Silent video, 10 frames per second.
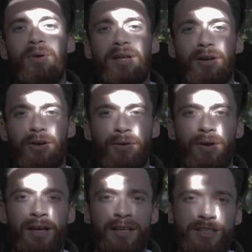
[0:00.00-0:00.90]
we go,
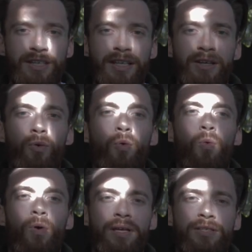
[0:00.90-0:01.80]
Ziggy
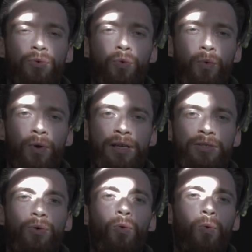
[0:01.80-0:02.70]
always,
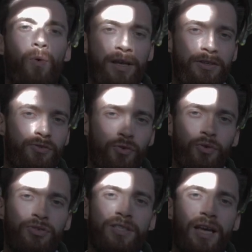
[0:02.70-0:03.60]
always, always
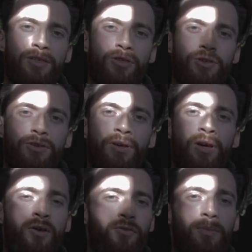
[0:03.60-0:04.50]
draws attention
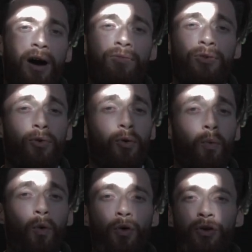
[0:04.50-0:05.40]
from other dog
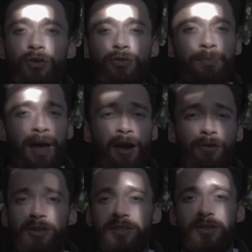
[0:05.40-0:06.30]
walkers,
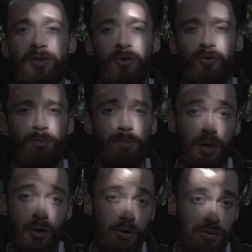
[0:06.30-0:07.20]
parents and children
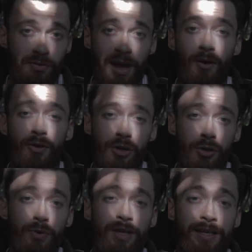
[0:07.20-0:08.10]
because of how
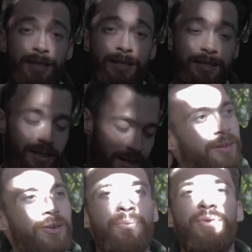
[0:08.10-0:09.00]
cute he is.
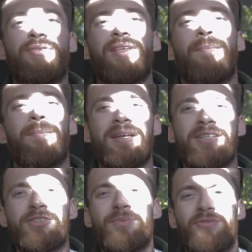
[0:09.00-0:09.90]
With that
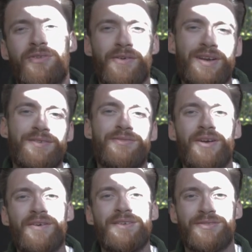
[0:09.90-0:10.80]
makes them a very,
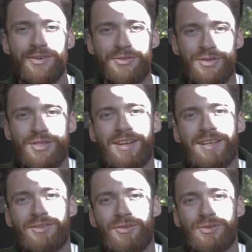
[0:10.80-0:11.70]
very
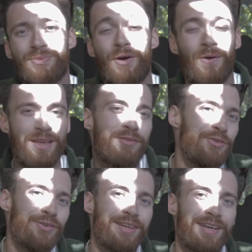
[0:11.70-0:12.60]
photogenic dog as well, if
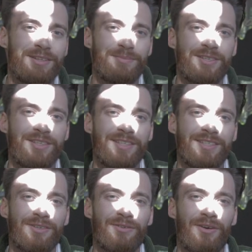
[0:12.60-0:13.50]
you can get them to sit
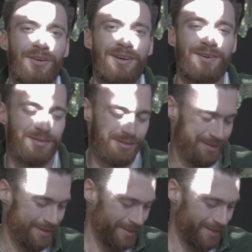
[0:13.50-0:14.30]
still long enough.